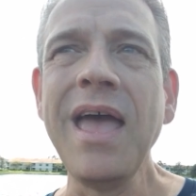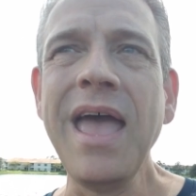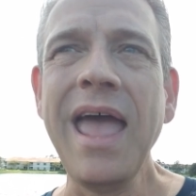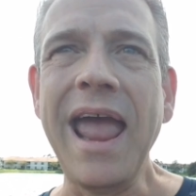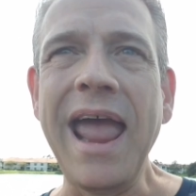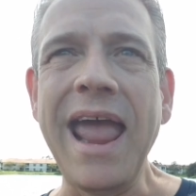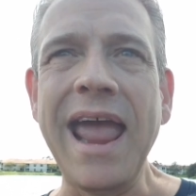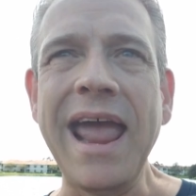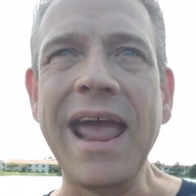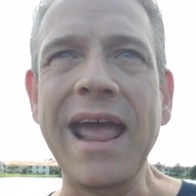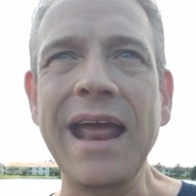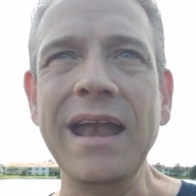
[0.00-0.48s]

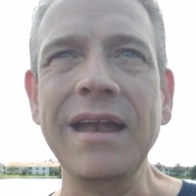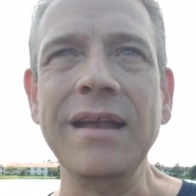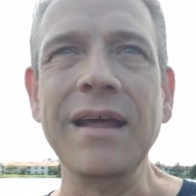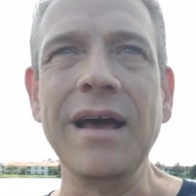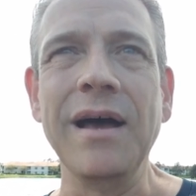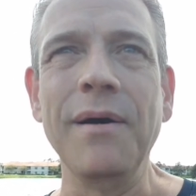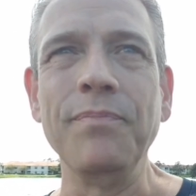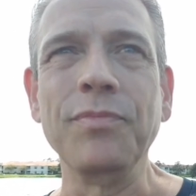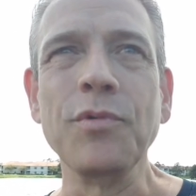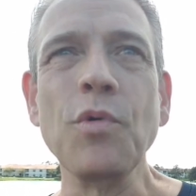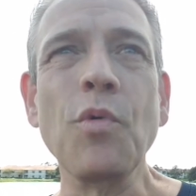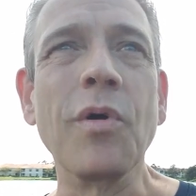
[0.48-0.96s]
and
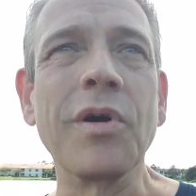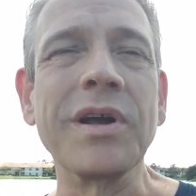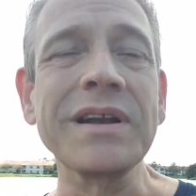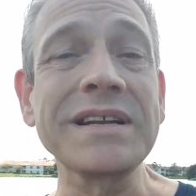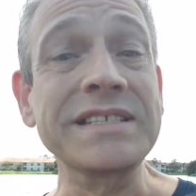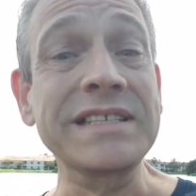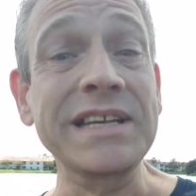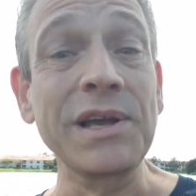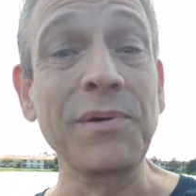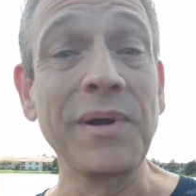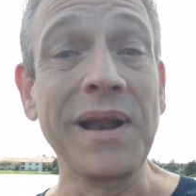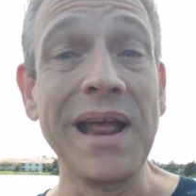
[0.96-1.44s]
we're going to
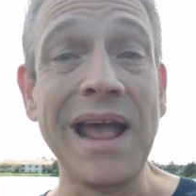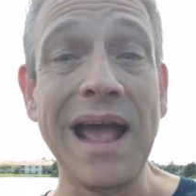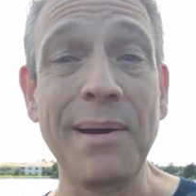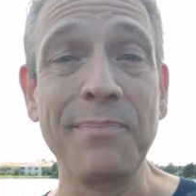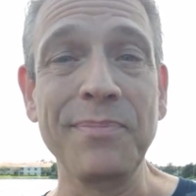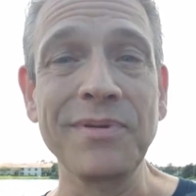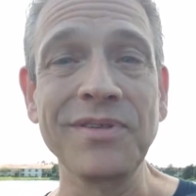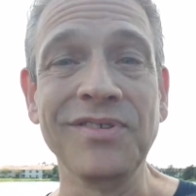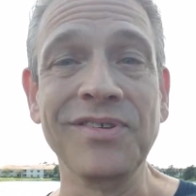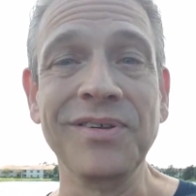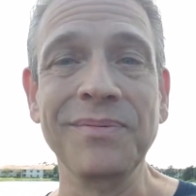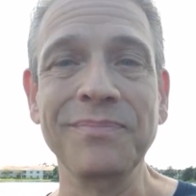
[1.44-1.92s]
see what
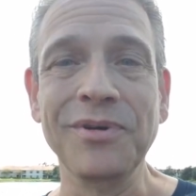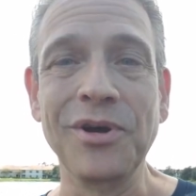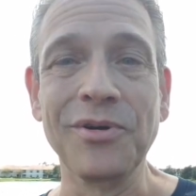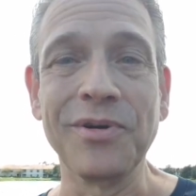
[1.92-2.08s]
happens,